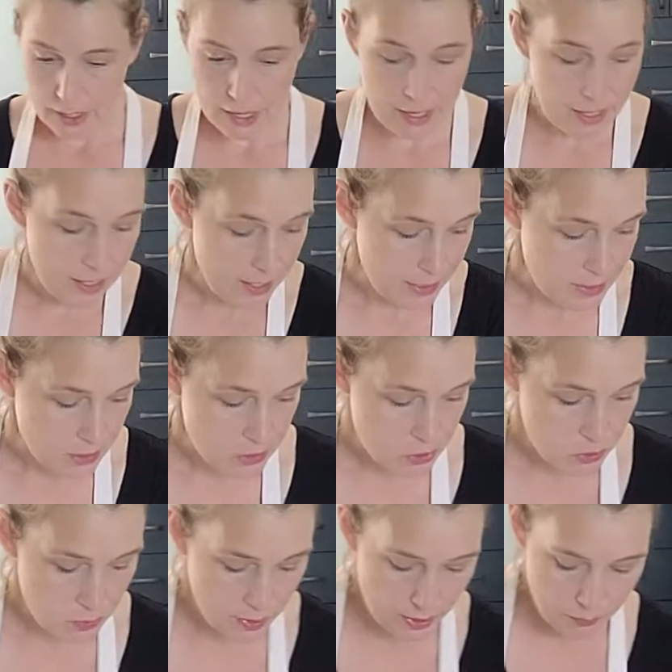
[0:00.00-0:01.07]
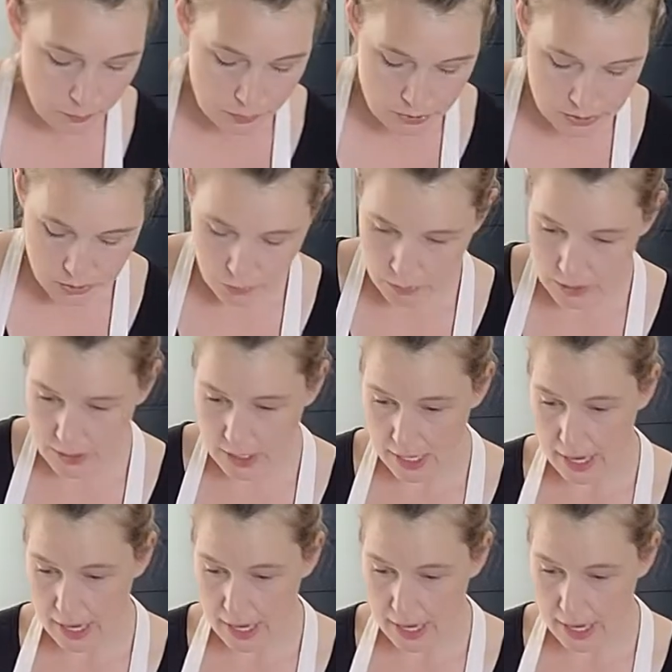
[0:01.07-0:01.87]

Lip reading: And to that, we're just going to